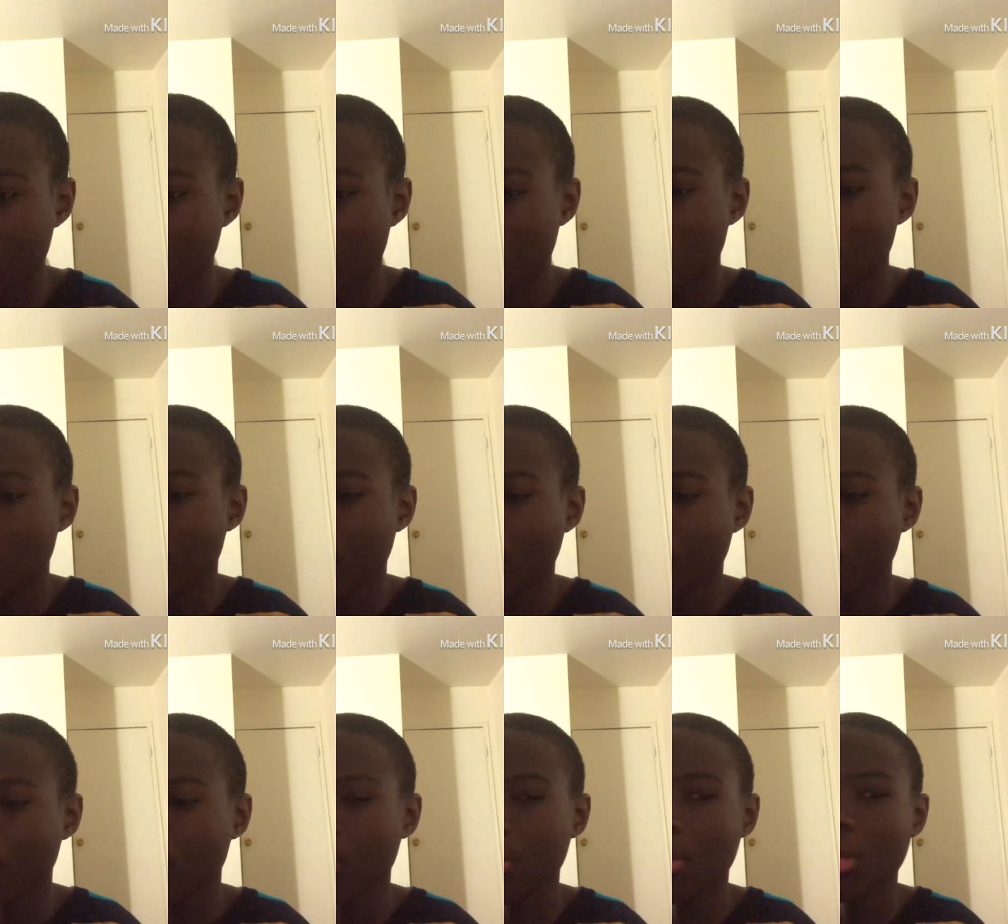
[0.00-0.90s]
the video in
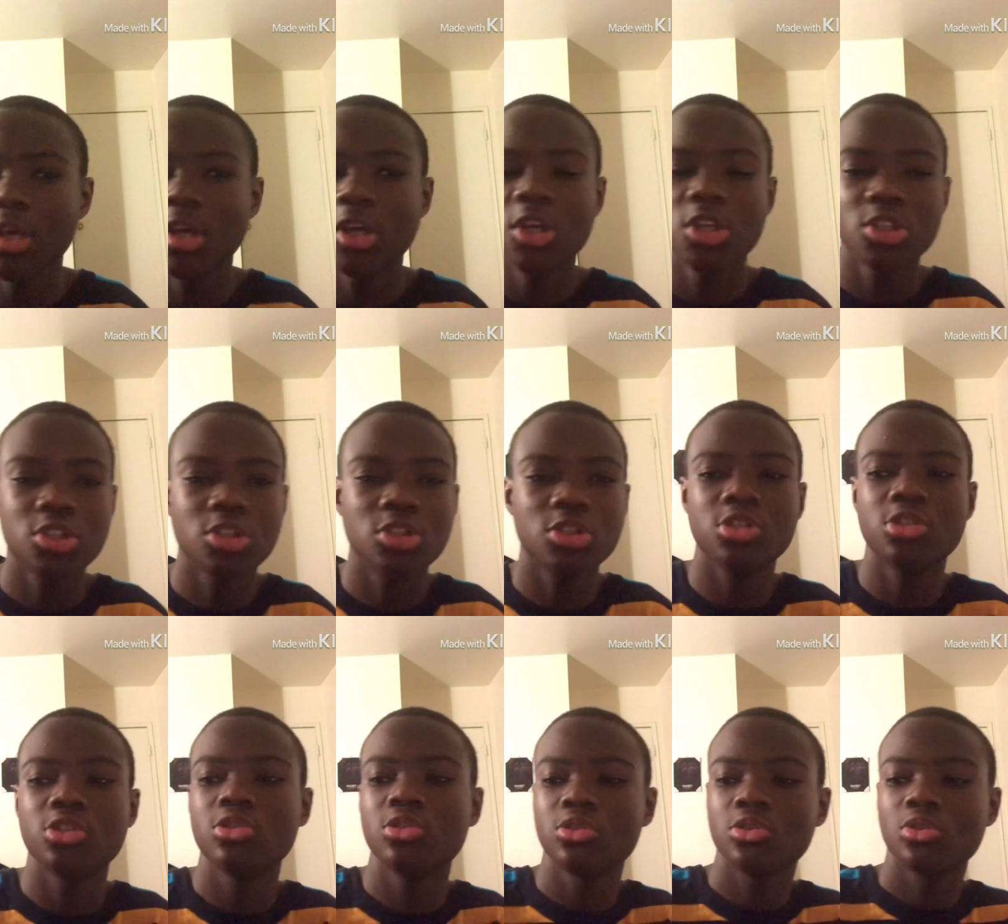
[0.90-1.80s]
three,
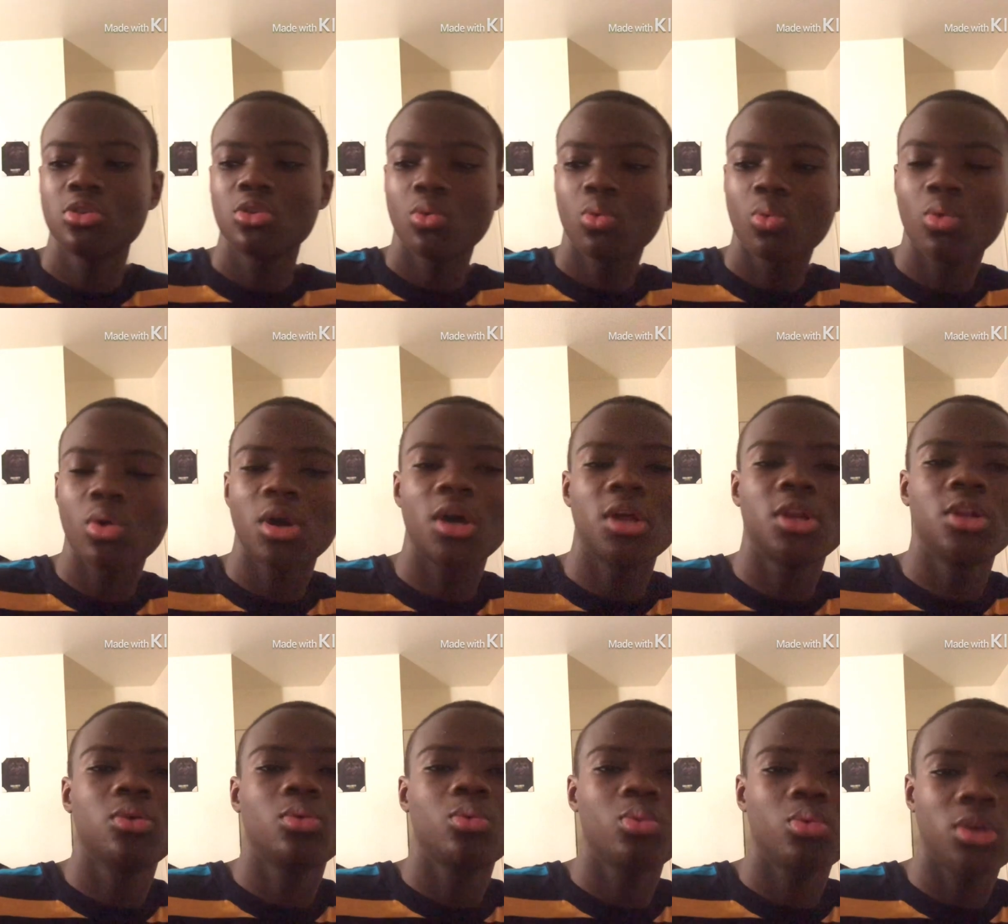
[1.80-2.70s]
two,
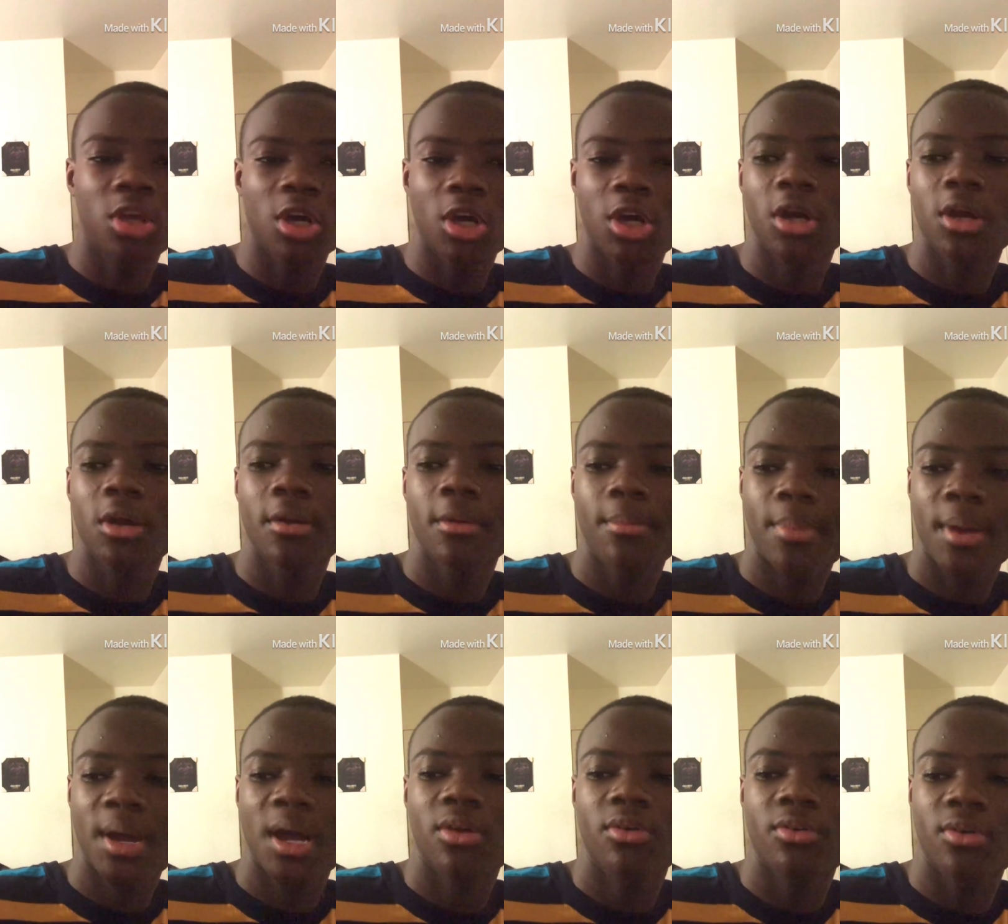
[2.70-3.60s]
one. We are
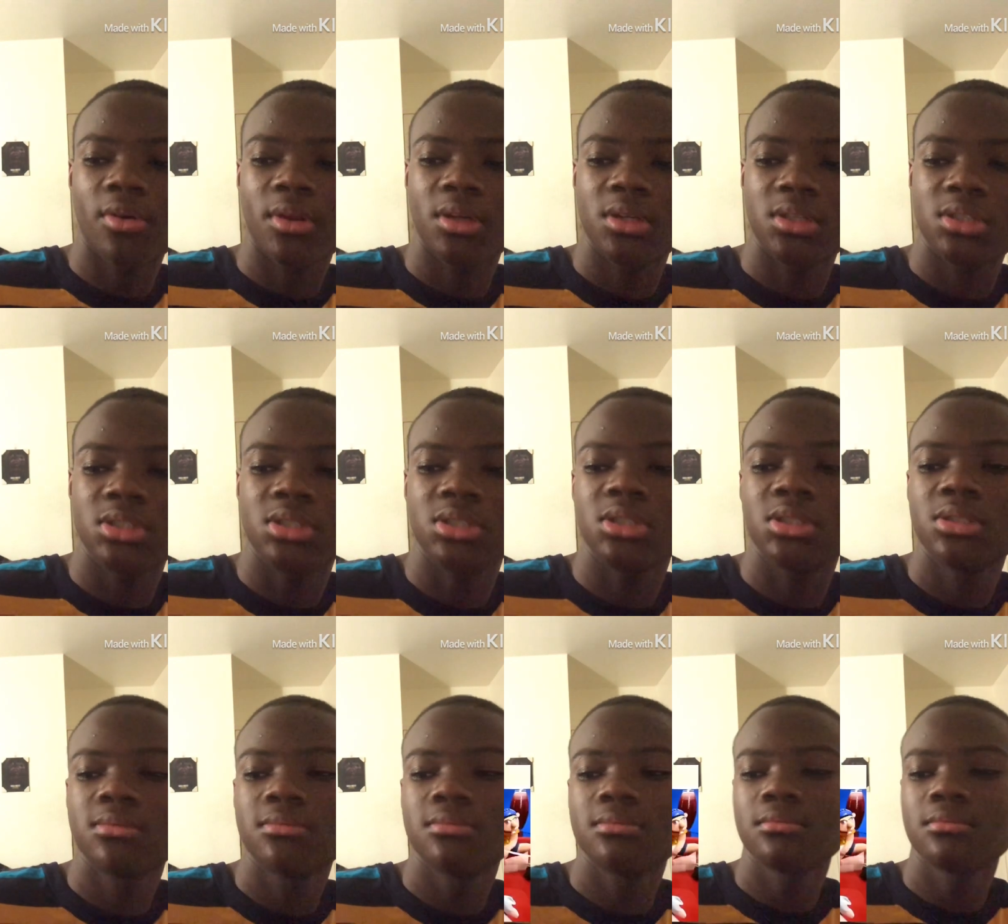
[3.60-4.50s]
macaroni and cheese.